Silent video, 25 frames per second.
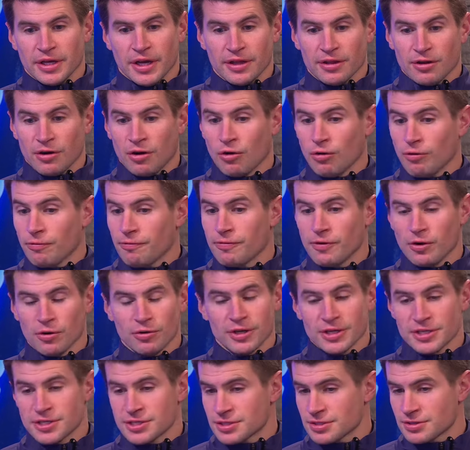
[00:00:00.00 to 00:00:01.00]
Yeah, the whole
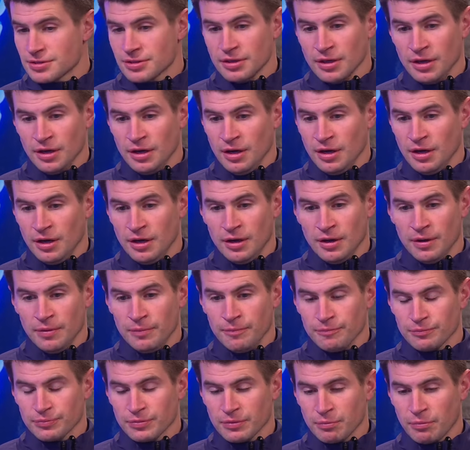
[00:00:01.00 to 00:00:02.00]
focus
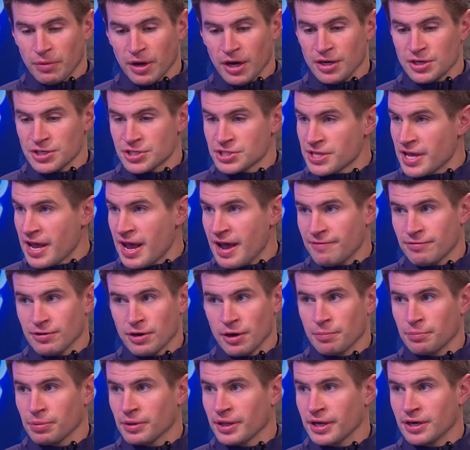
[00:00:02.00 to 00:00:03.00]
um, by our staff
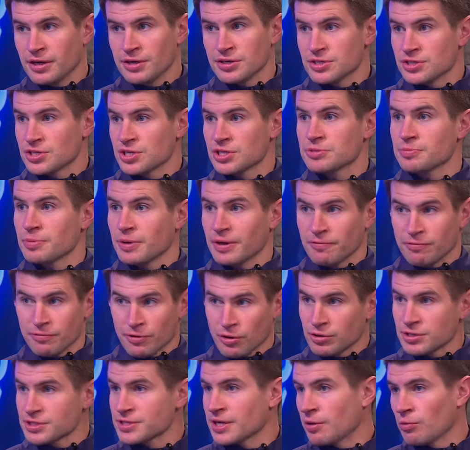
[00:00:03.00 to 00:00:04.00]
and our players has just been
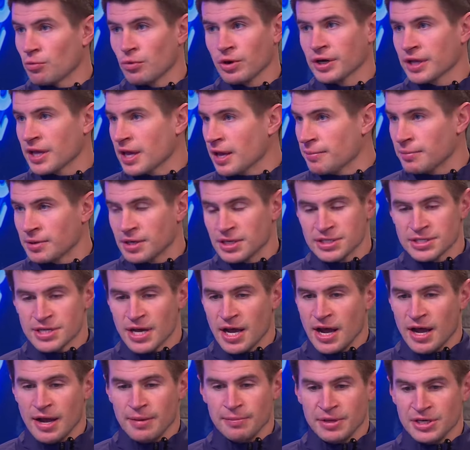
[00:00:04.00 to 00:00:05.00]
focused on one game at a
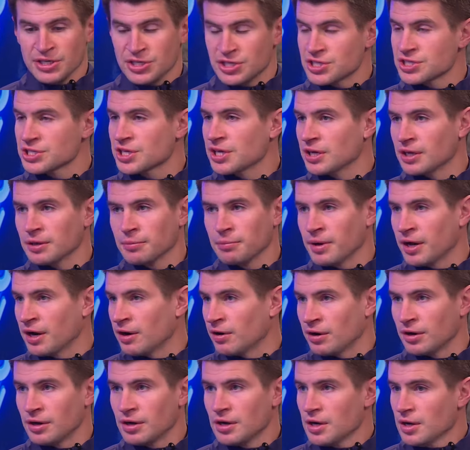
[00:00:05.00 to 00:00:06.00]
time and just getting
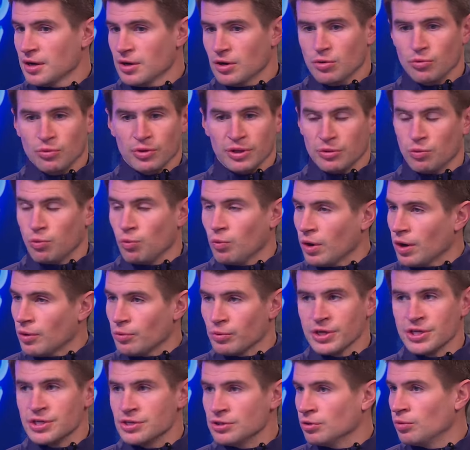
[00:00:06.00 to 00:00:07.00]
better with
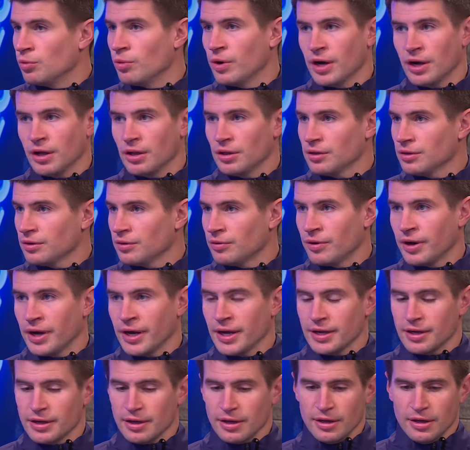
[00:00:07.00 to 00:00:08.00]
what we do well,
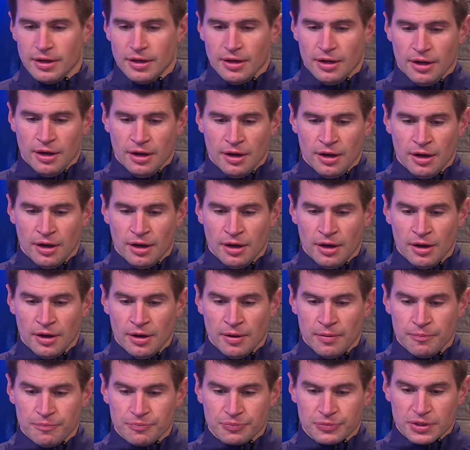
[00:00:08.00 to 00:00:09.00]
right?
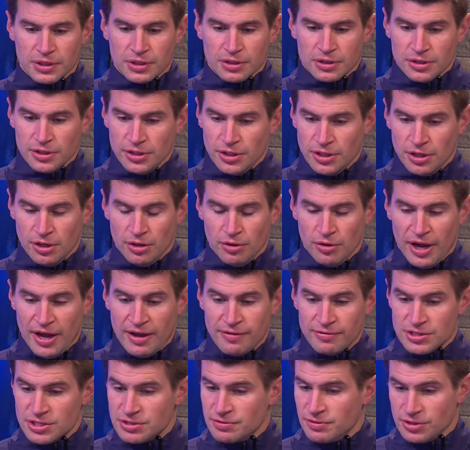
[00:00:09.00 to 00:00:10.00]
Um, you know,
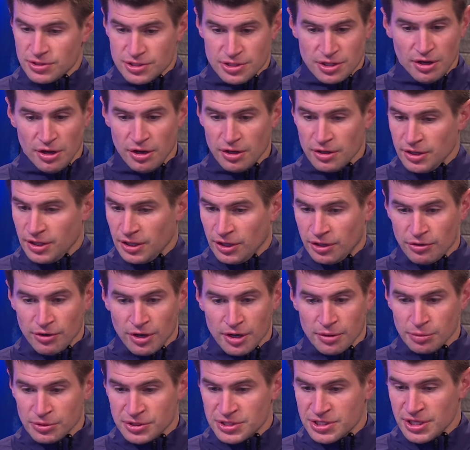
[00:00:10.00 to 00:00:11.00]
Evansville is an
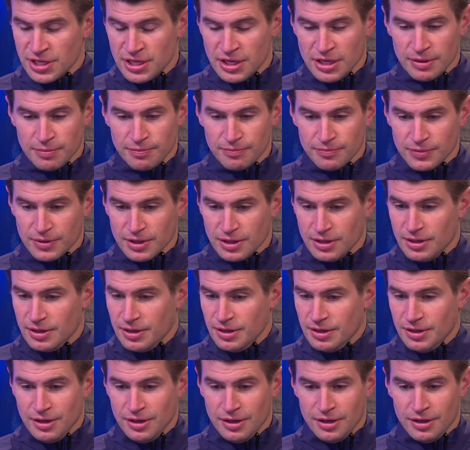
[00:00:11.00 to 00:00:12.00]
incredible team.
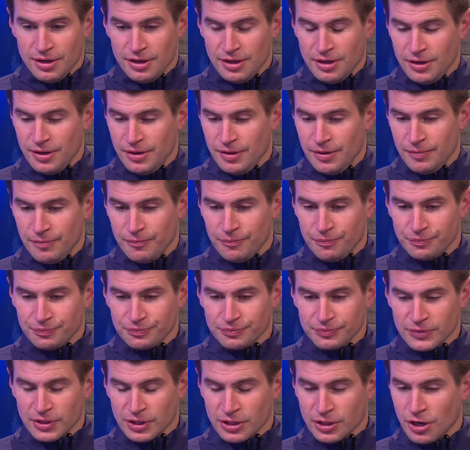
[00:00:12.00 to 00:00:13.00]
Um,
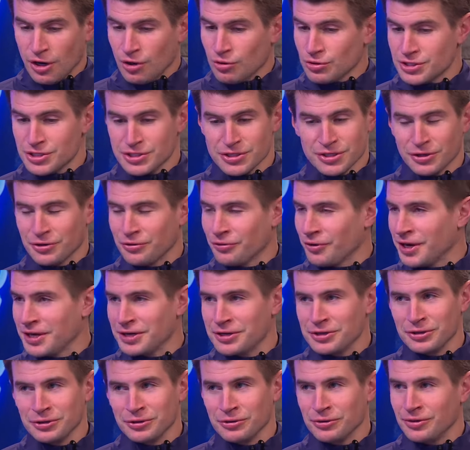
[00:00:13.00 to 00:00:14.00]
the coach is a
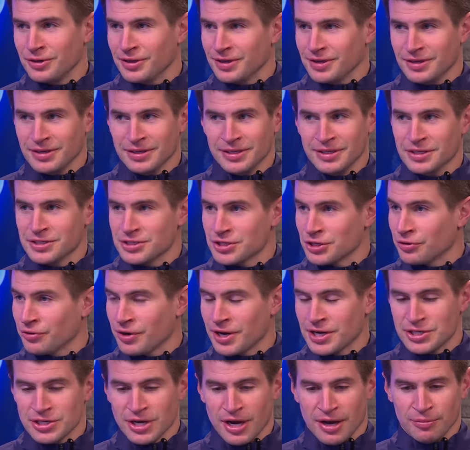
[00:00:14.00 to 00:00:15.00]
great dude. He does a
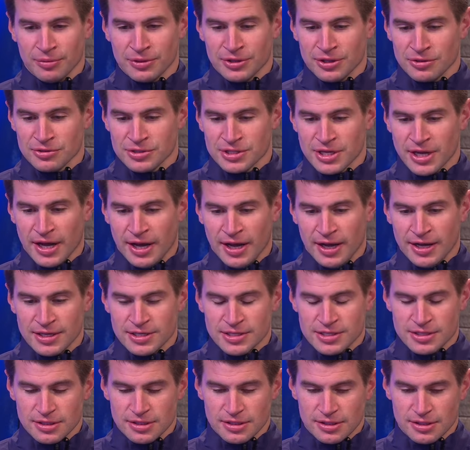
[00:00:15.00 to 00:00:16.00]
great job with those
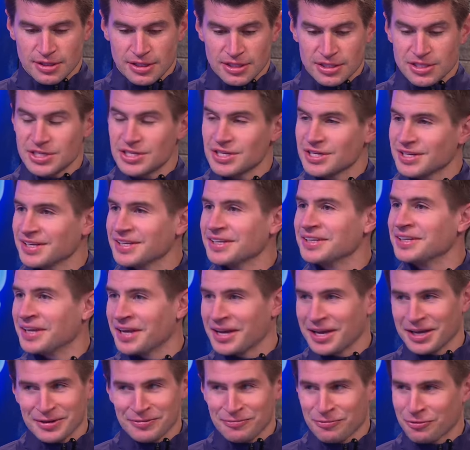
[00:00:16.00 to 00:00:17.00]
guys. Former Utah it's, State
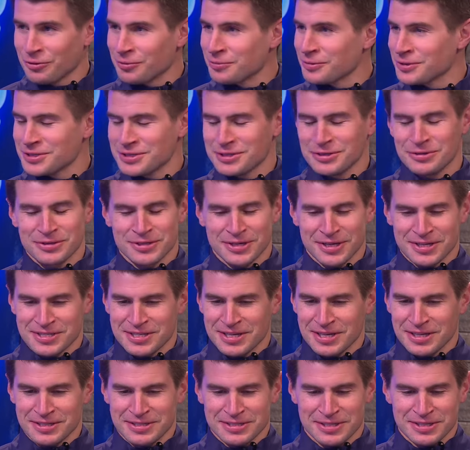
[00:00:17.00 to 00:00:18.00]
assistant. Yeah, former yep. Utah
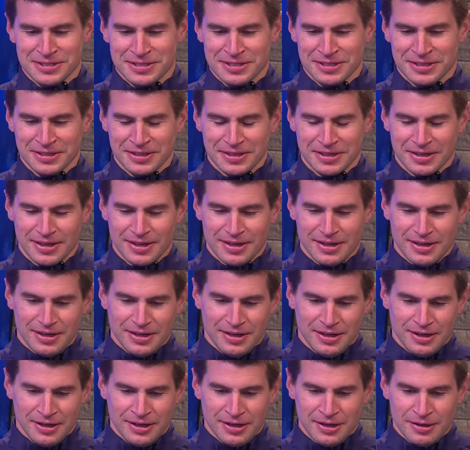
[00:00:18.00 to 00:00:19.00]
State assistant.
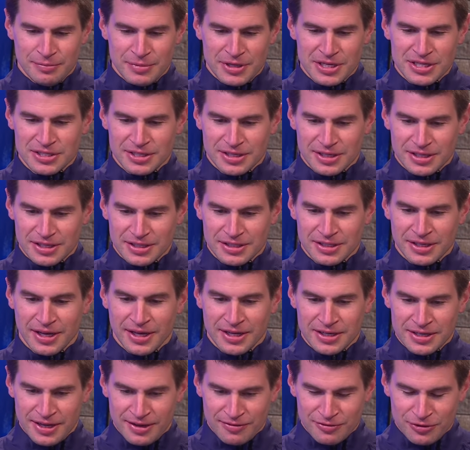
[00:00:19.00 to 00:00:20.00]
David um, He,
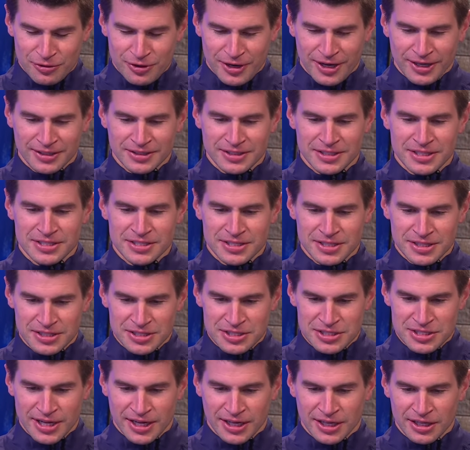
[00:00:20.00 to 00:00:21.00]
yeah, David Ragland. He's in
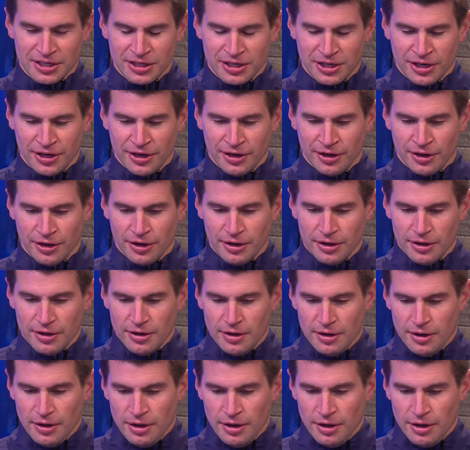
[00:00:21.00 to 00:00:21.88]
his second year.